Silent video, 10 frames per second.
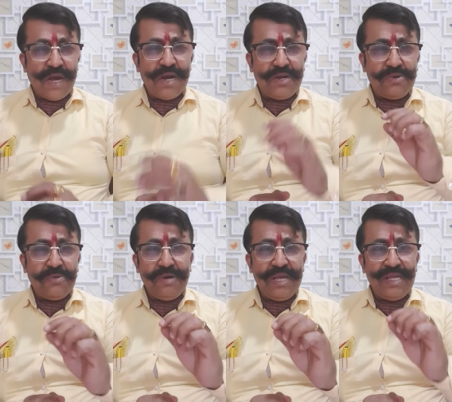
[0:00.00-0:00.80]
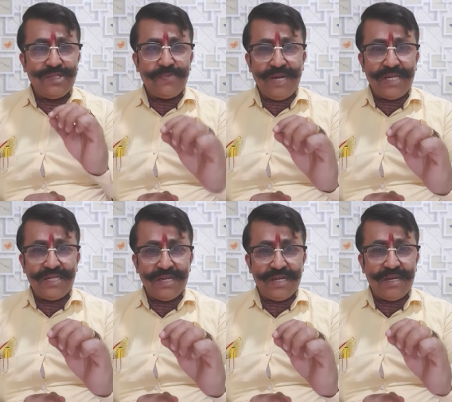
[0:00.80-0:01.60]
A truly
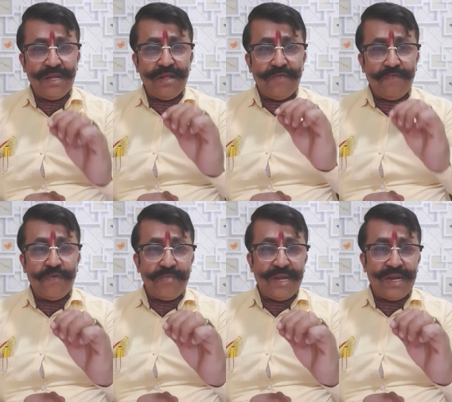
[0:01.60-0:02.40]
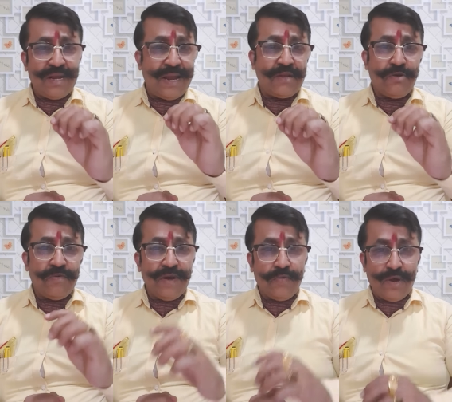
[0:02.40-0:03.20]
inspirational woman and
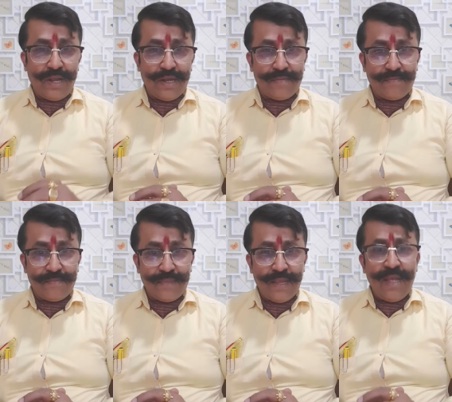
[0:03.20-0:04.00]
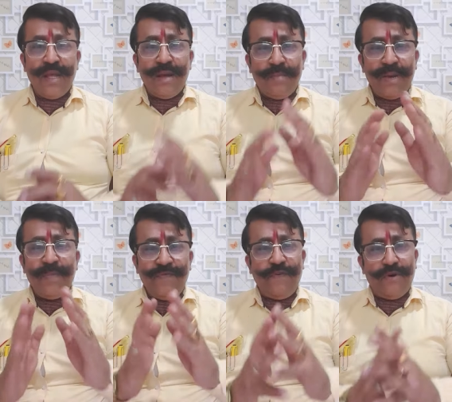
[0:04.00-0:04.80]
COVID warrior. But
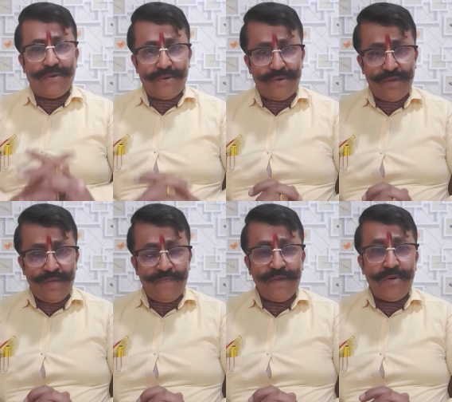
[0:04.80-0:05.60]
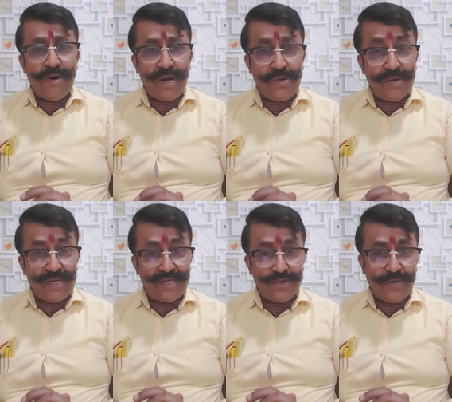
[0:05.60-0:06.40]
before we go on to her
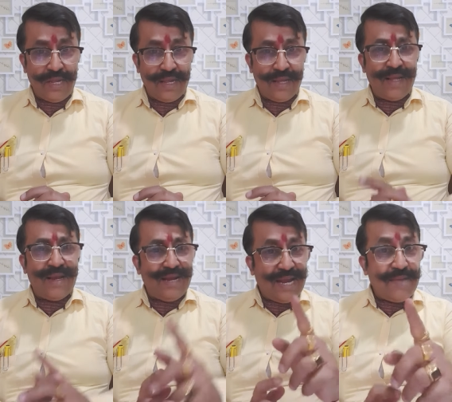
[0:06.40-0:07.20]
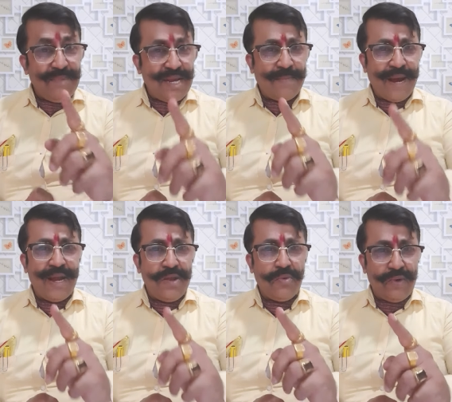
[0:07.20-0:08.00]
story, let me
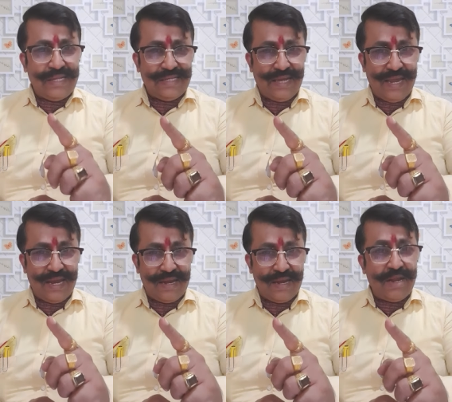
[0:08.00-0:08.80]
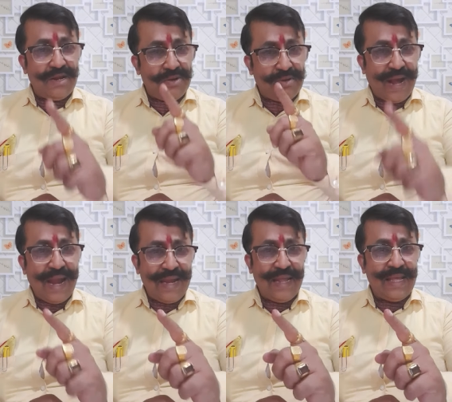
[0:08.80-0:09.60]
remind you once again to
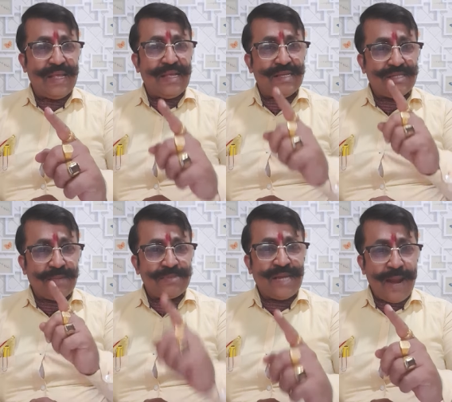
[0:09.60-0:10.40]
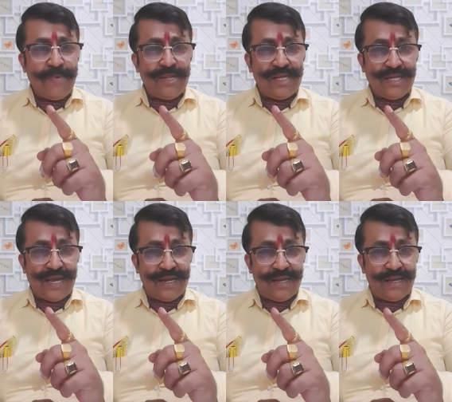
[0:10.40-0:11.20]
kindly subscribe to the
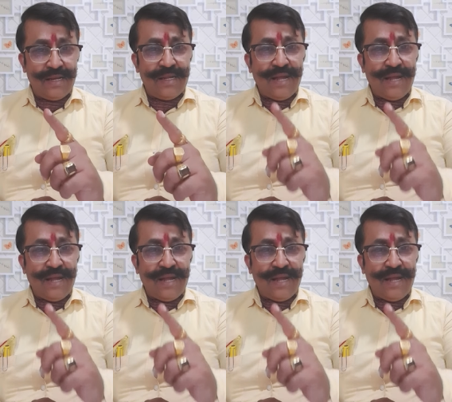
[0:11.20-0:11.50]
channel